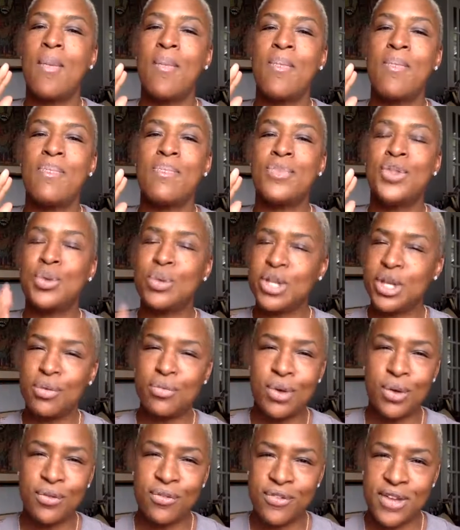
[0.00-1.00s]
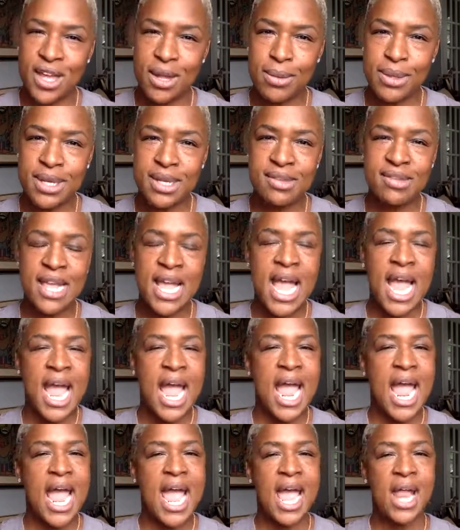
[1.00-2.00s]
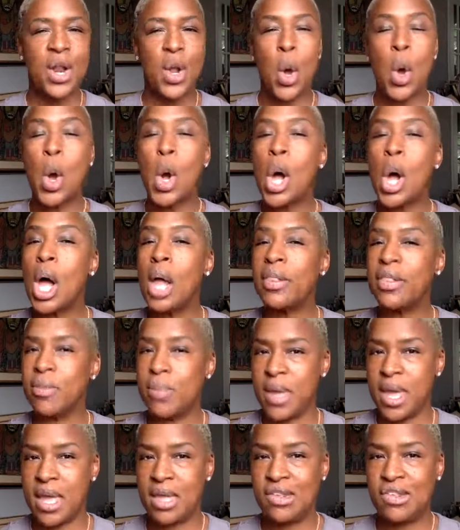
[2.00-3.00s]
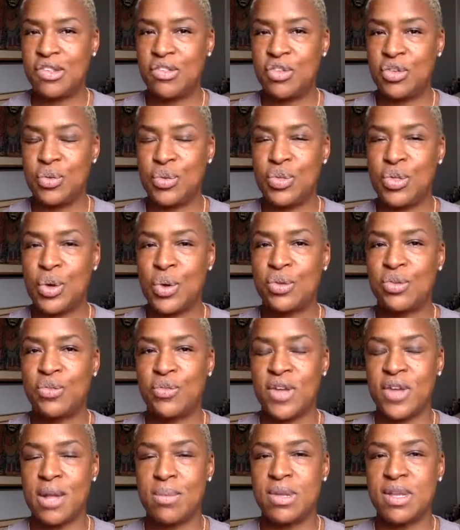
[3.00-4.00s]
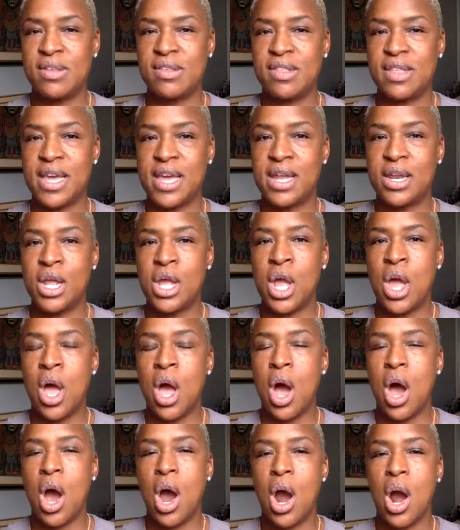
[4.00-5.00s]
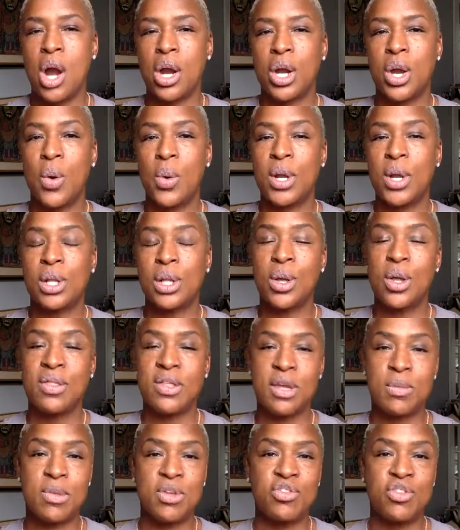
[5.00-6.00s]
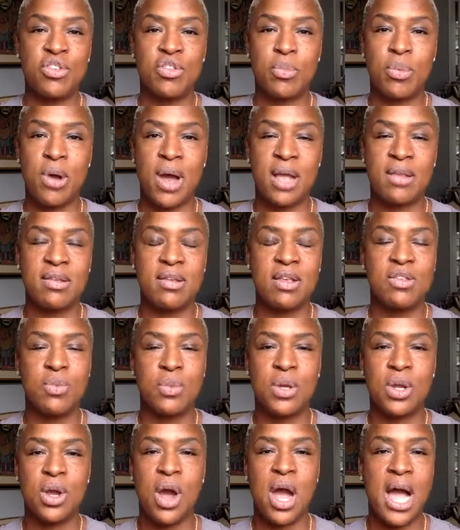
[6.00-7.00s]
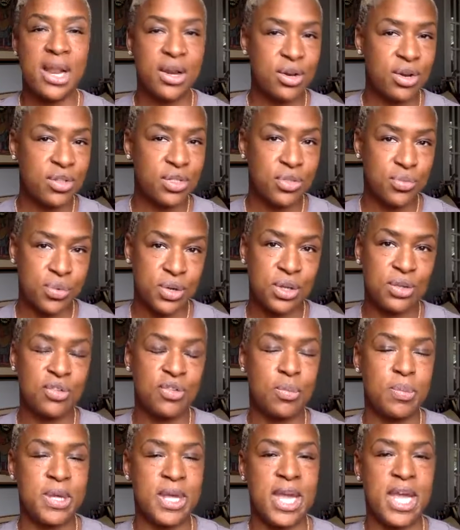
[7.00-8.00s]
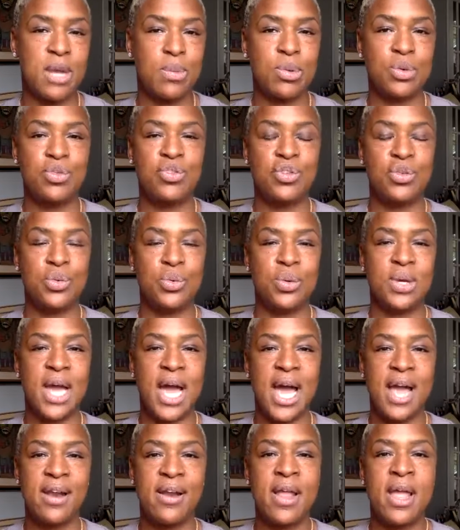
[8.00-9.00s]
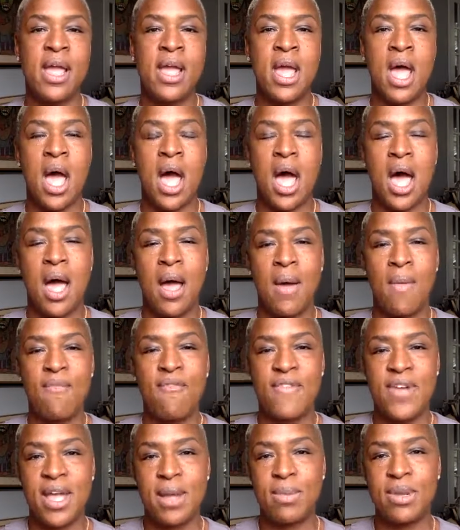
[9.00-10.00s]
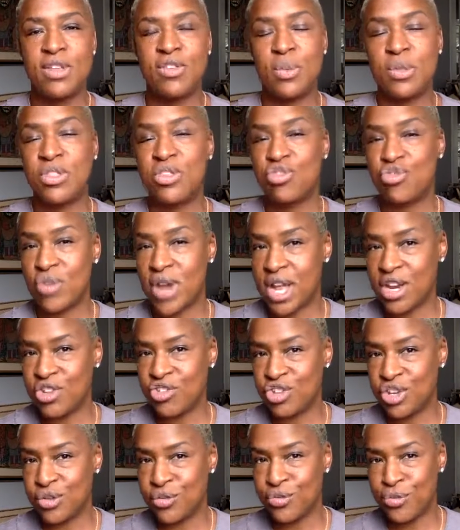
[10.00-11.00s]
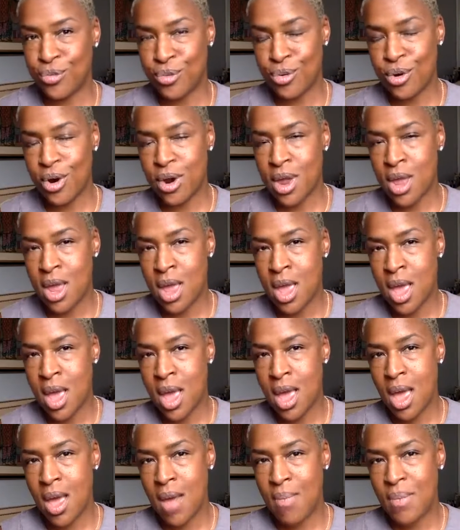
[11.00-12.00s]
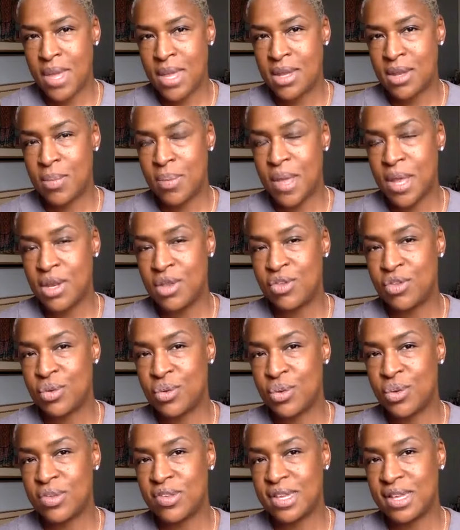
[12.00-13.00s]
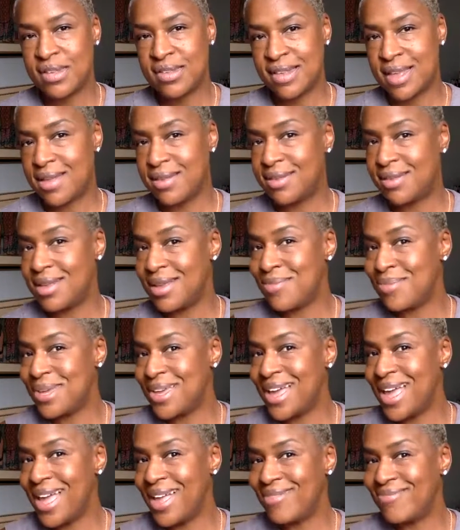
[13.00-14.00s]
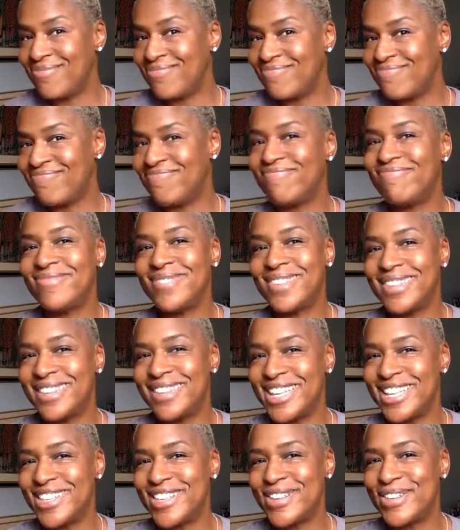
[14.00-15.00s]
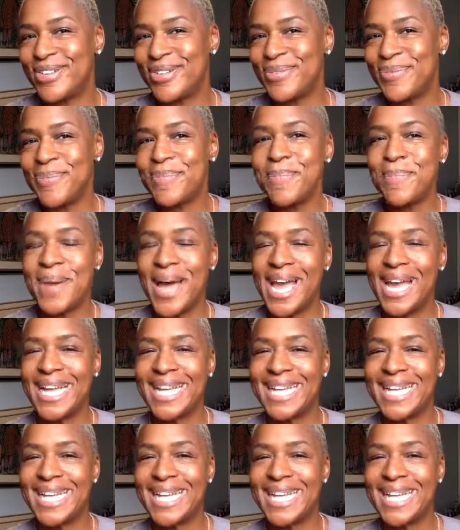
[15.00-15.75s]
newly enrolled families, and all the best to those families that are going along the admissions process. We are honored and thrilled to be able to guide families with strategy for independent school success and beyond. See you soon. Bye.